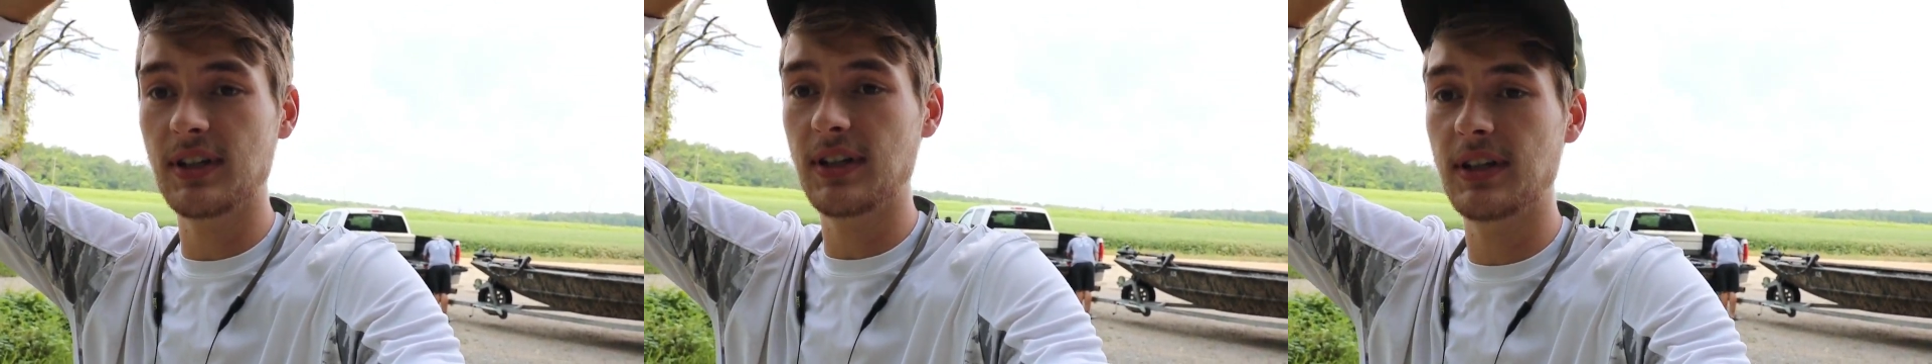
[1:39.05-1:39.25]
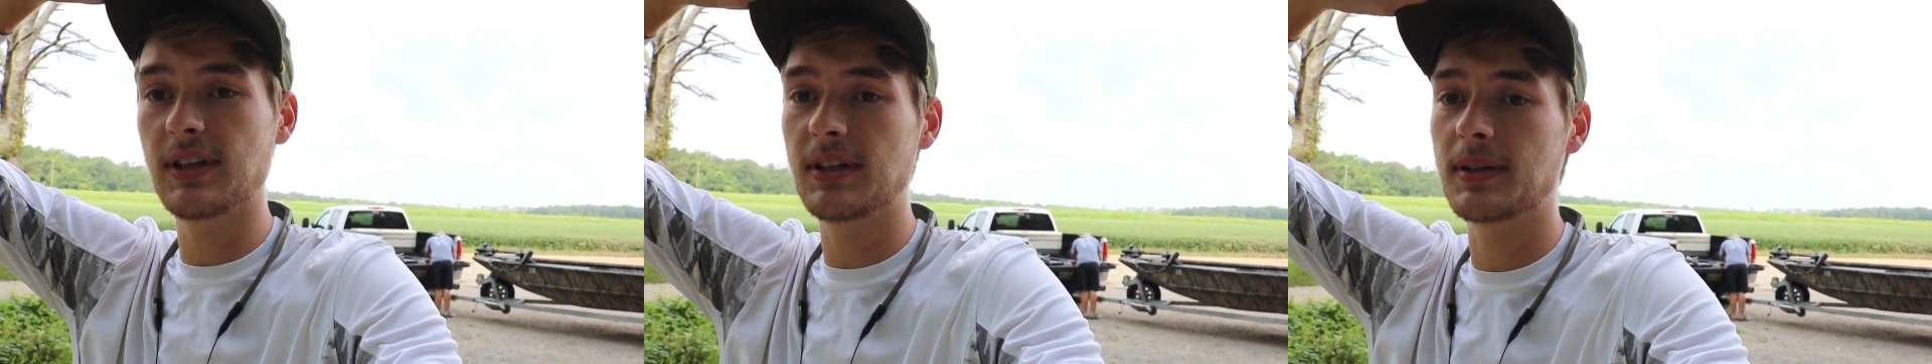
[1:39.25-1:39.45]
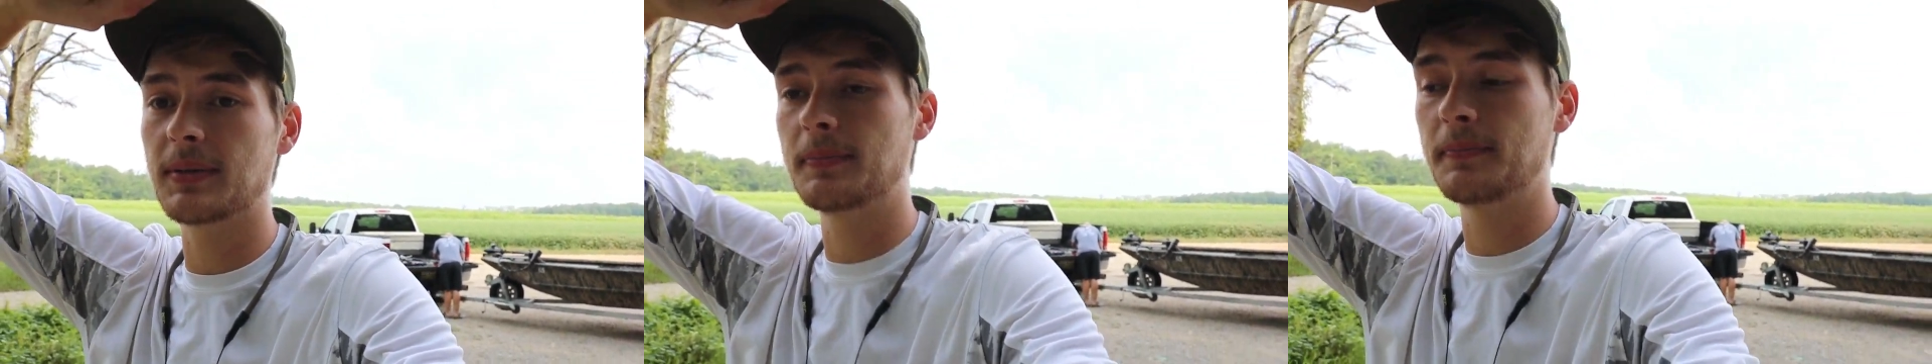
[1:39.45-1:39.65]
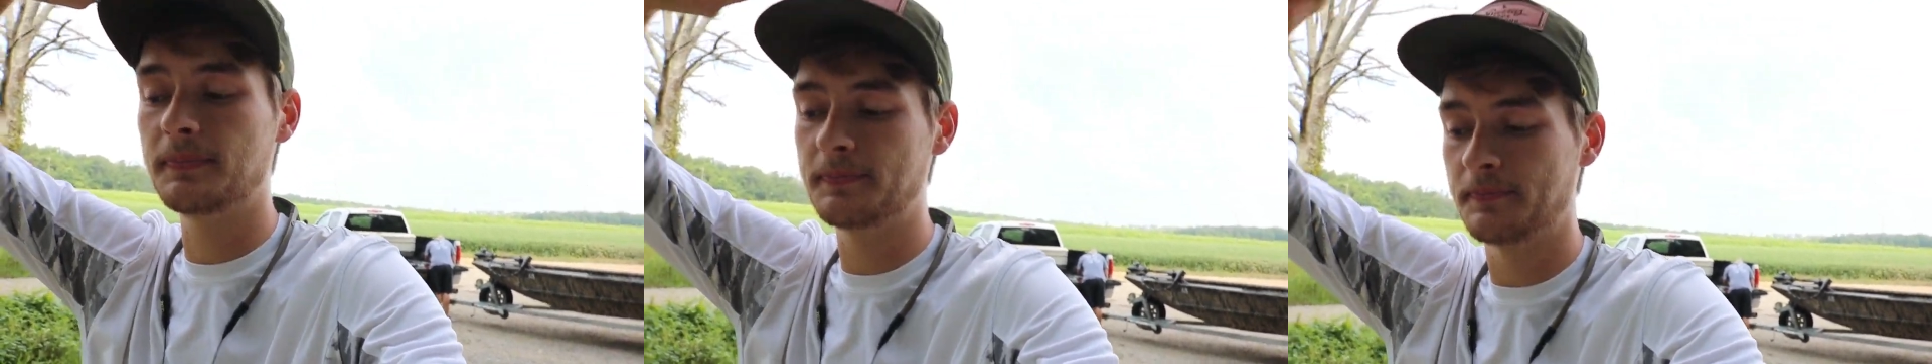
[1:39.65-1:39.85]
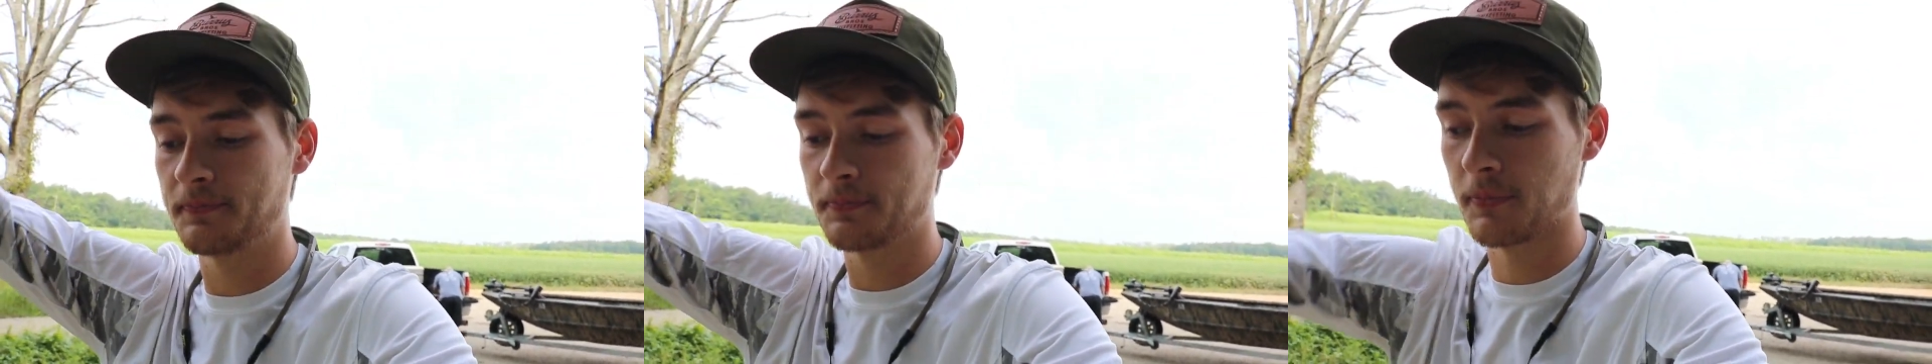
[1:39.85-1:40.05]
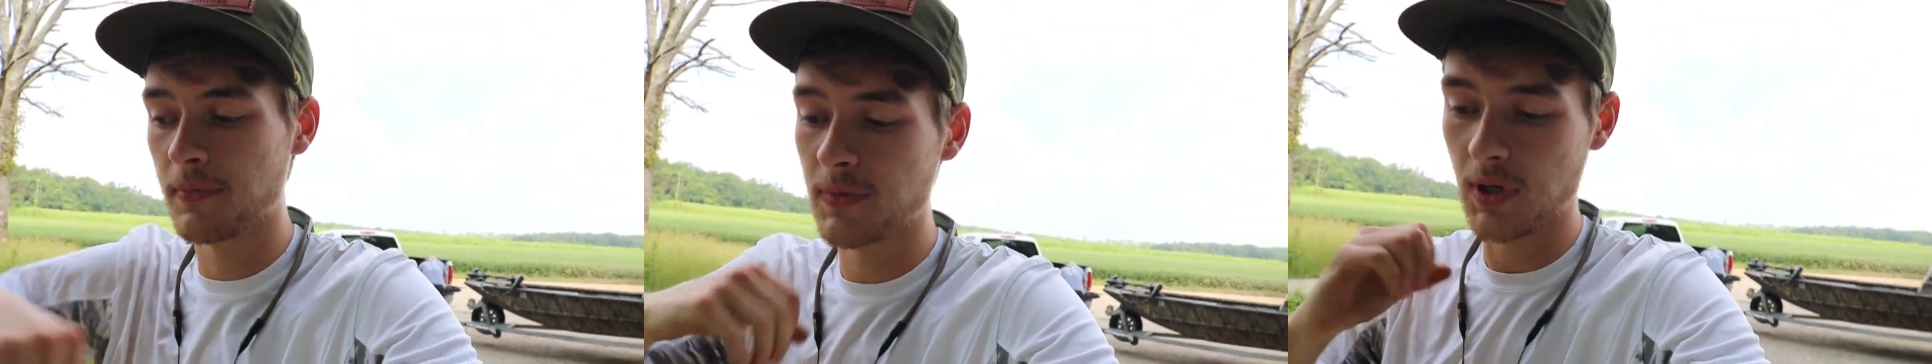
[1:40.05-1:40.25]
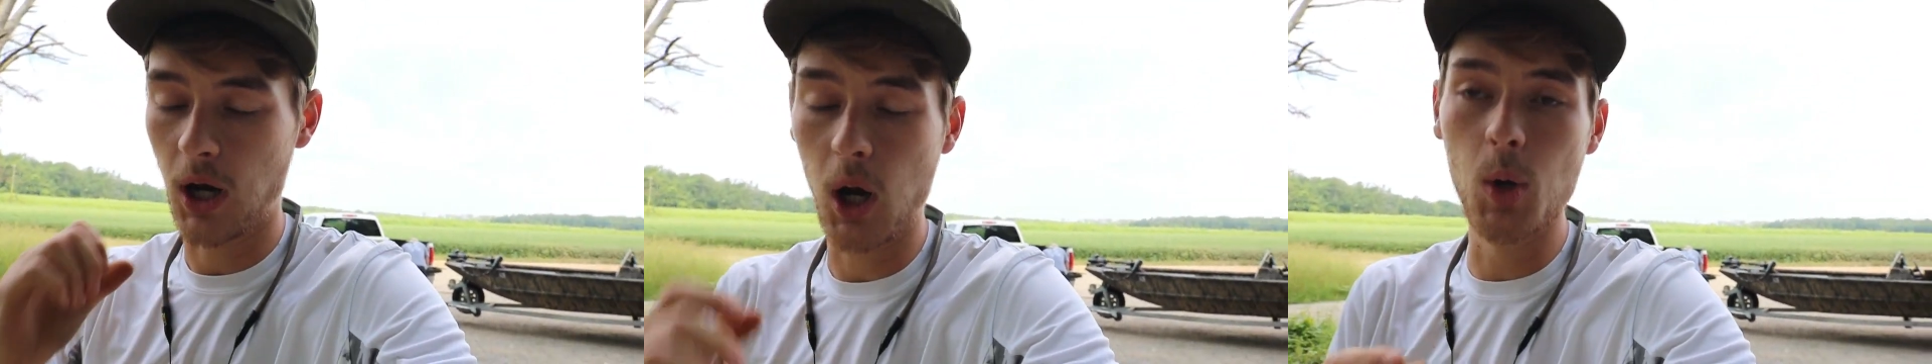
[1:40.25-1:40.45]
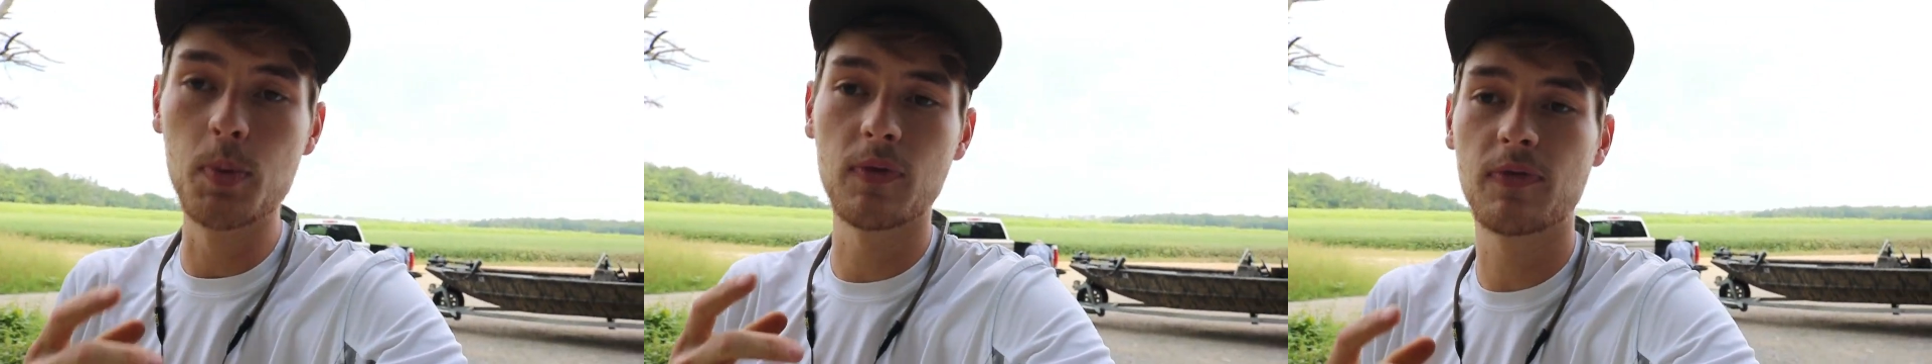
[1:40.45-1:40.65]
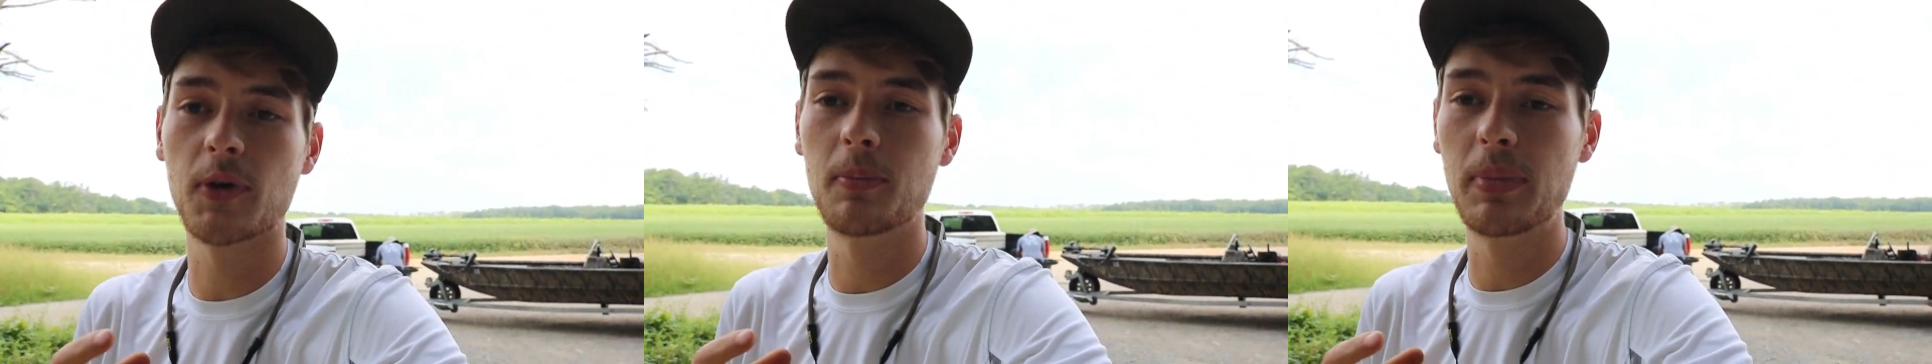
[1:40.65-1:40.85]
Hoping for a